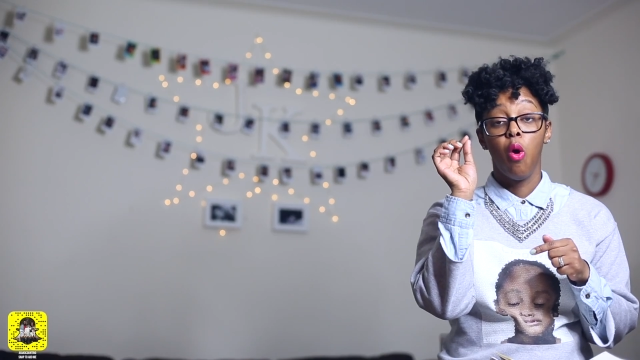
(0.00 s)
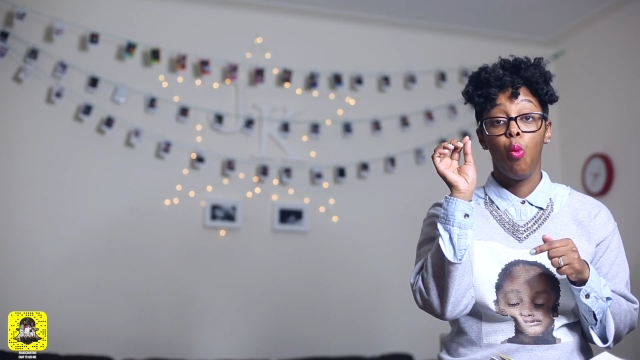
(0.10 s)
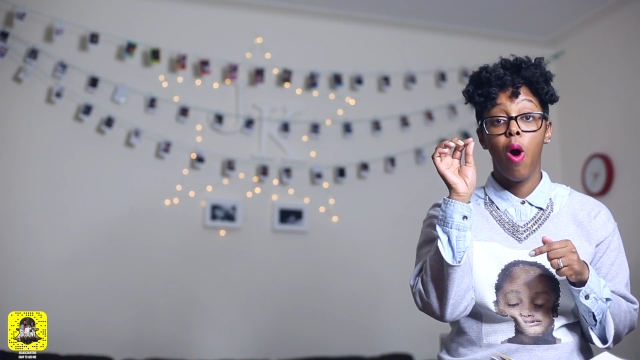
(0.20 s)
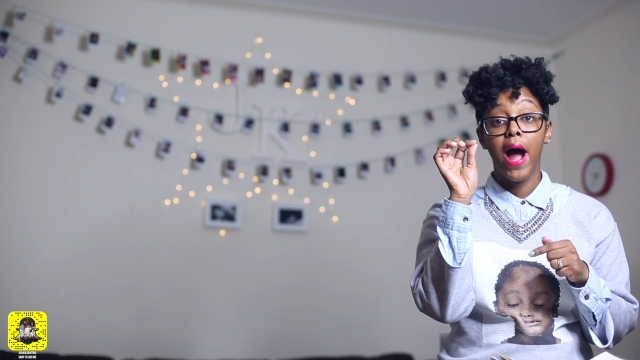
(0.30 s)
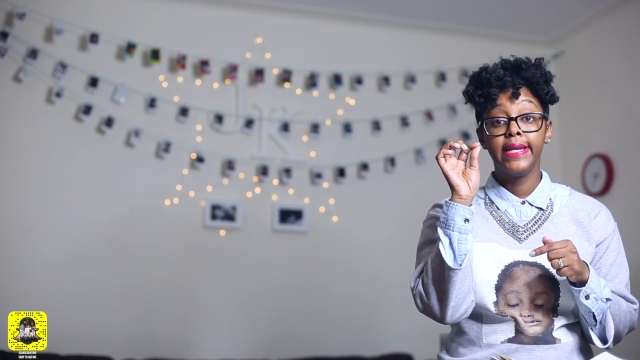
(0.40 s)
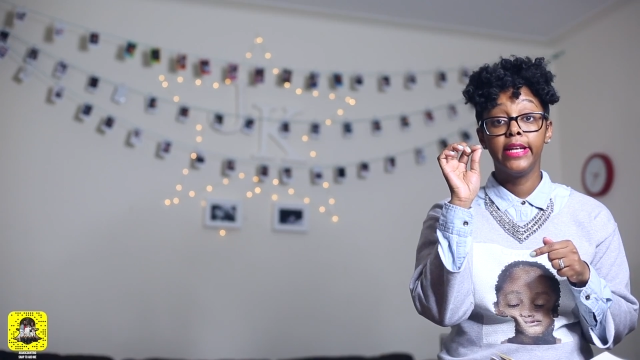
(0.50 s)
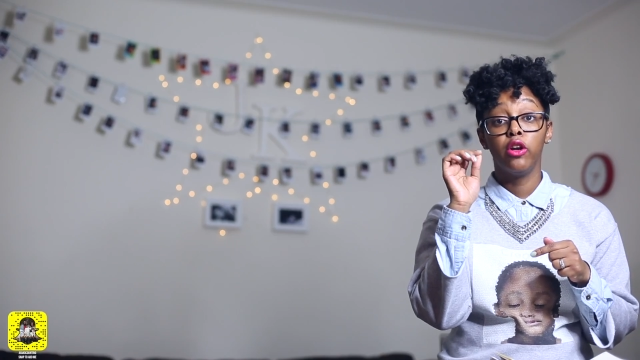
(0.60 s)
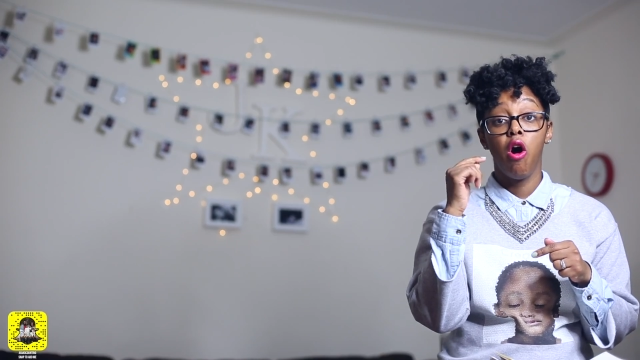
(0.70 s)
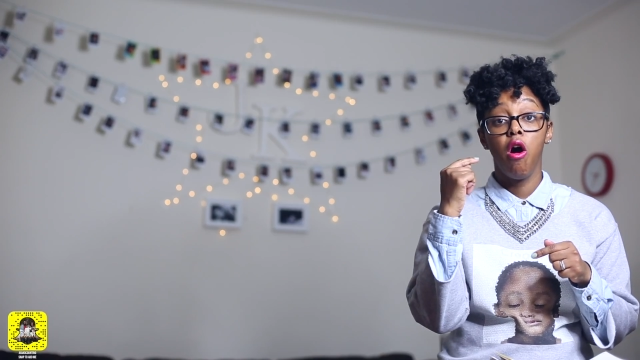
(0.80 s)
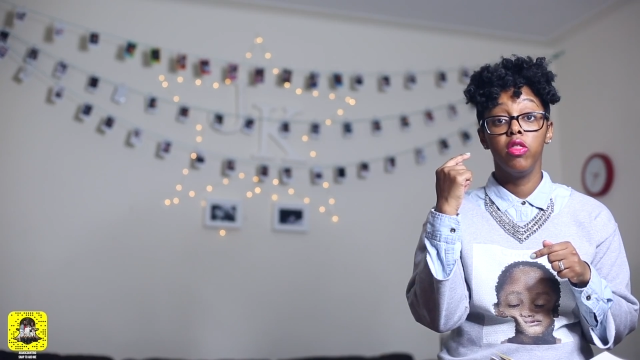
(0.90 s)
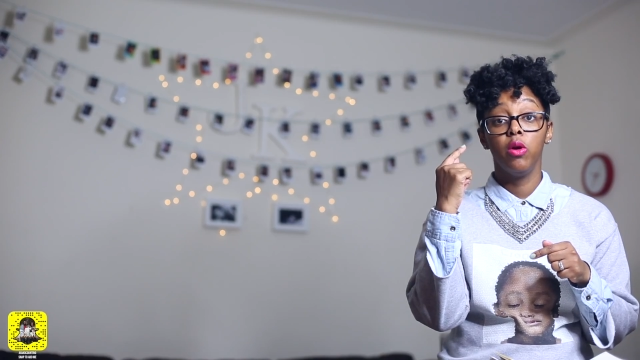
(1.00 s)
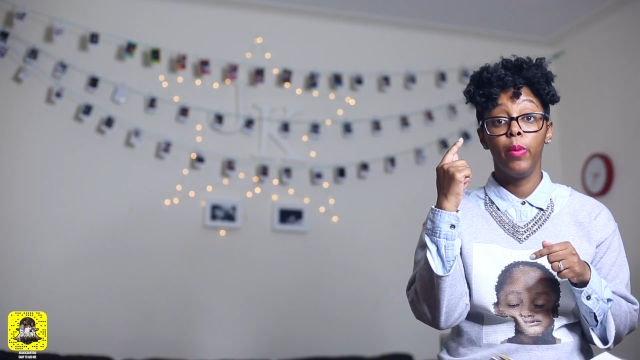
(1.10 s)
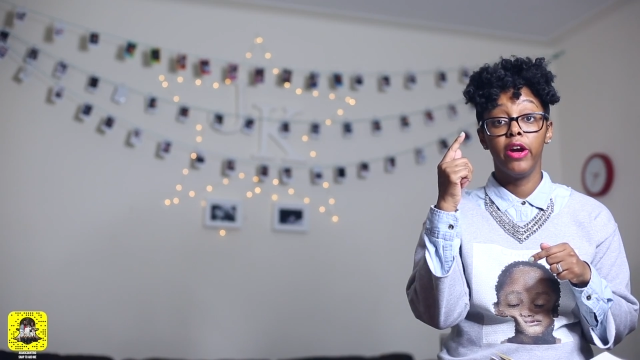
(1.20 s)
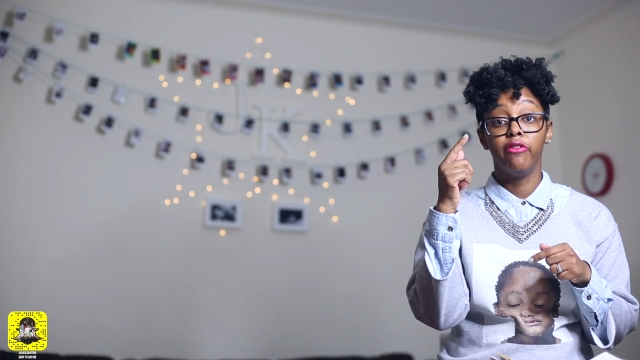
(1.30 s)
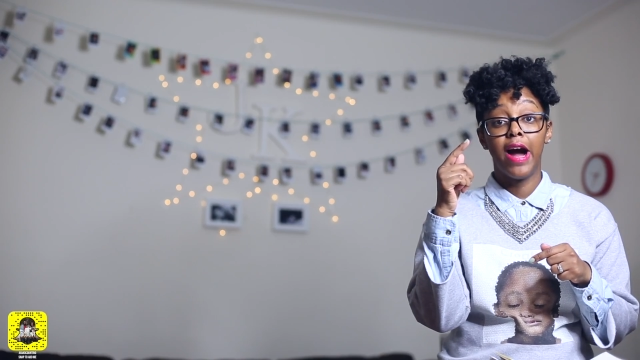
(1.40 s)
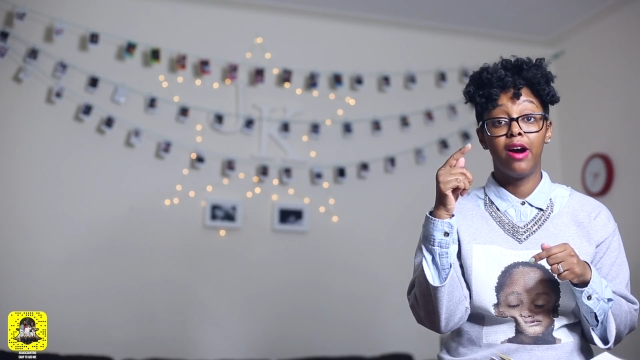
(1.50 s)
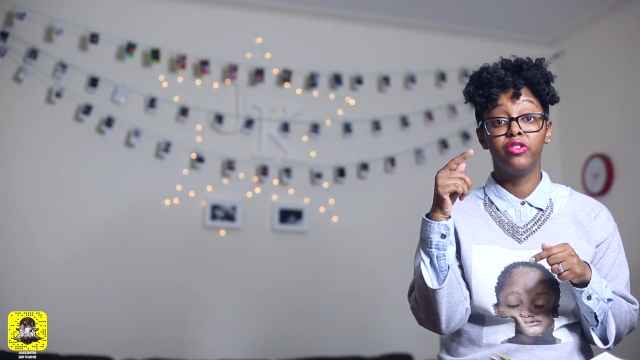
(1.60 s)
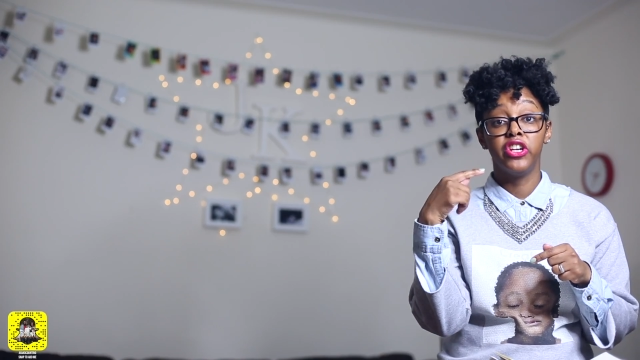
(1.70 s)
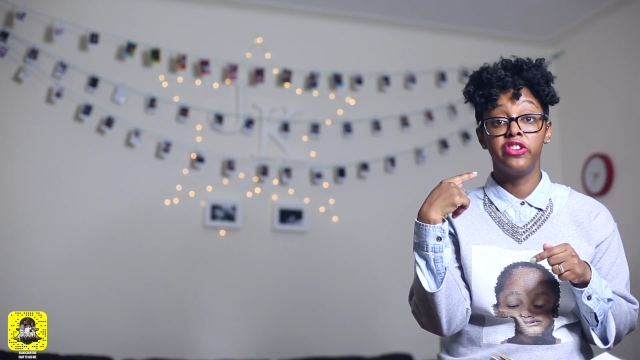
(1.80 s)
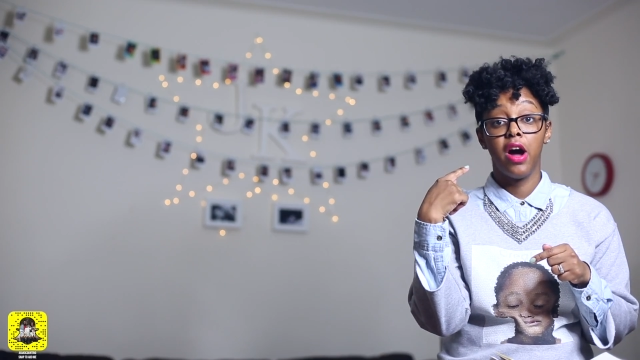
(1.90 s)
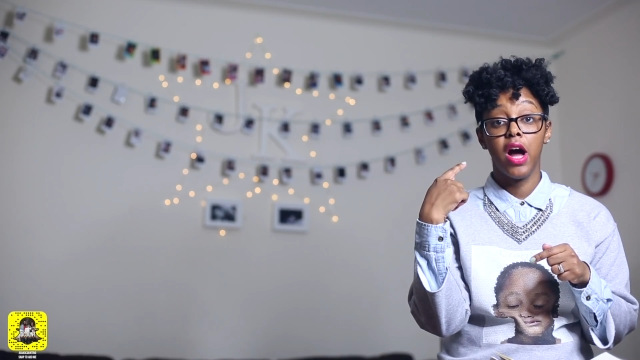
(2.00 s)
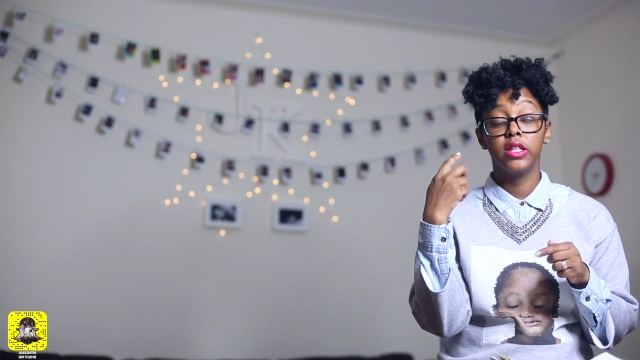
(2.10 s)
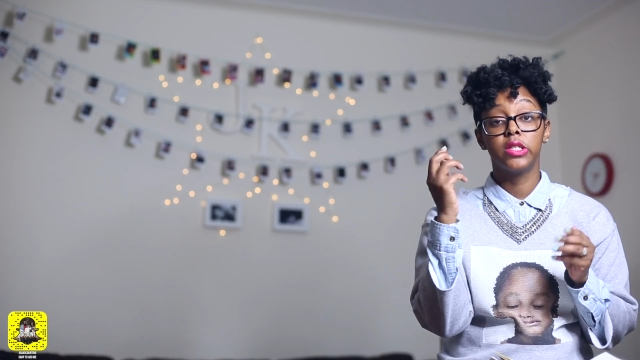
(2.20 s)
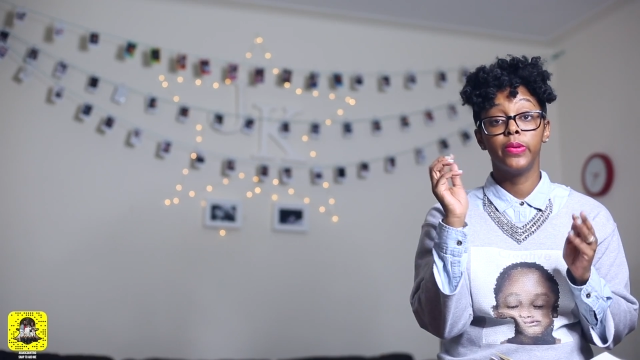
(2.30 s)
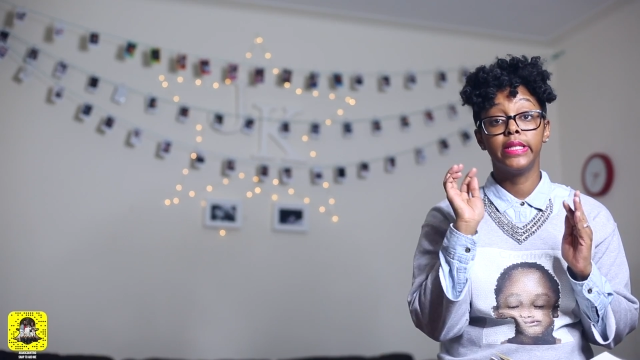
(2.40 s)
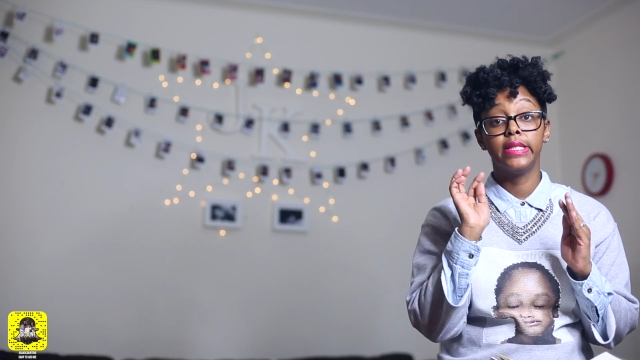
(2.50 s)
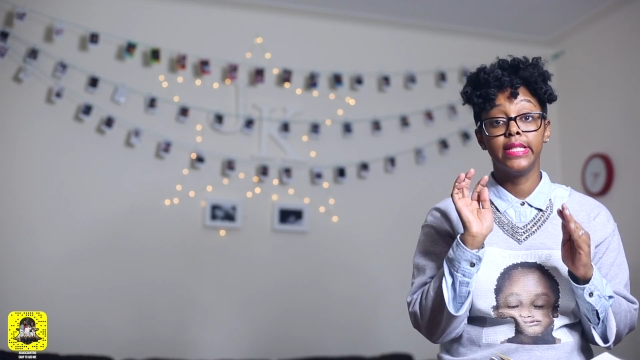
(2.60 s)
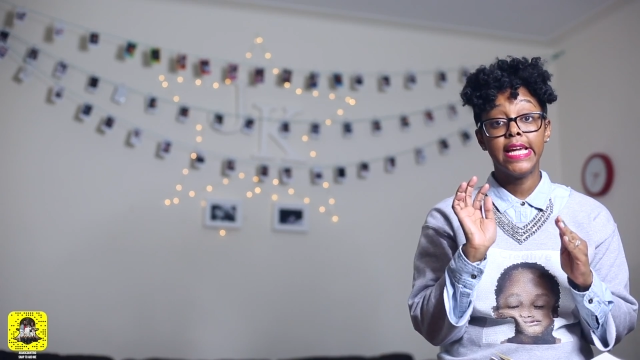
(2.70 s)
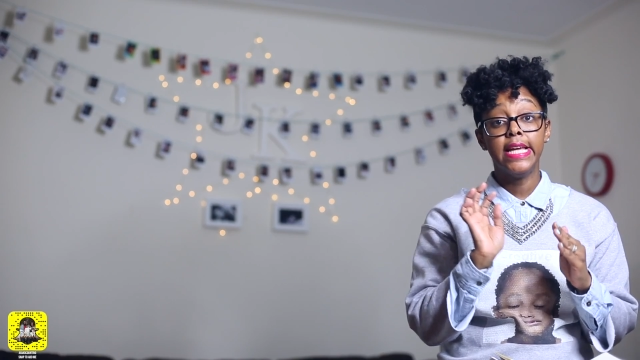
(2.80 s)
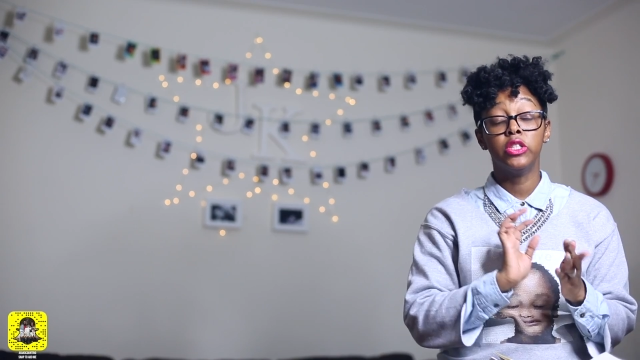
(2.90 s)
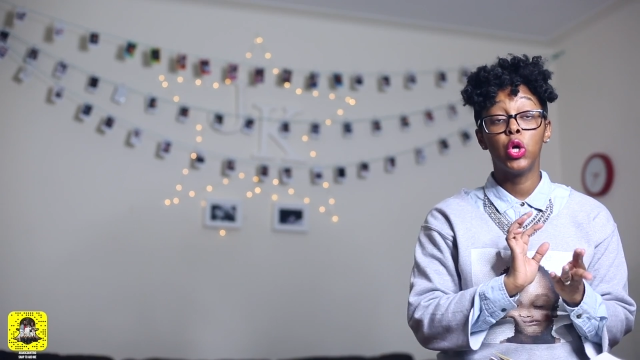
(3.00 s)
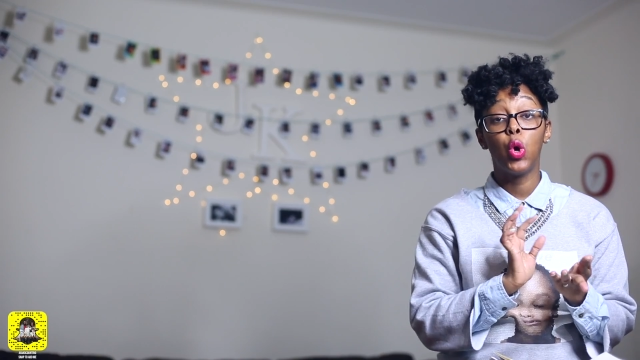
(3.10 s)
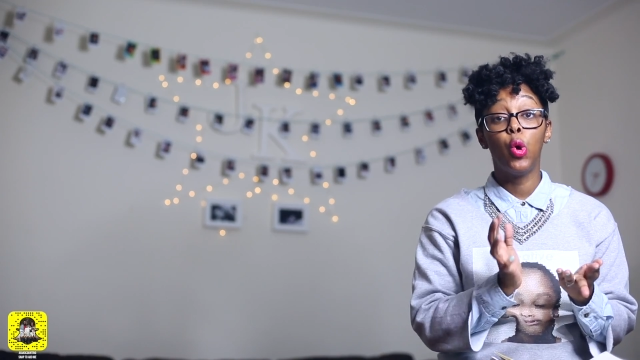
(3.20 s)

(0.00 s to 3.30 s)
wind it all the way around your knot so it stays,